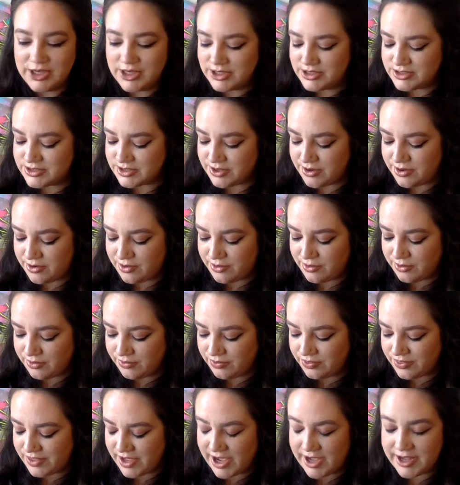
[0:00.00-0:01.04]
So
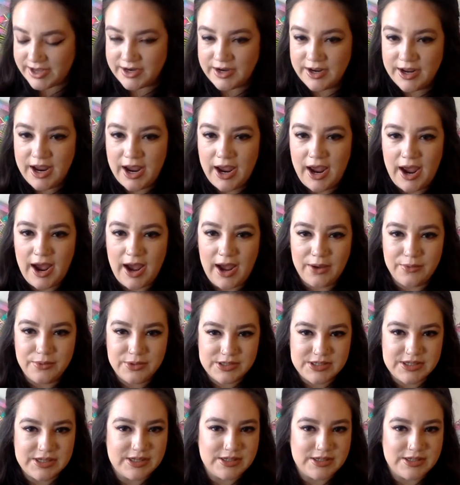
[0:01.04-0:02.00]
that, I would say,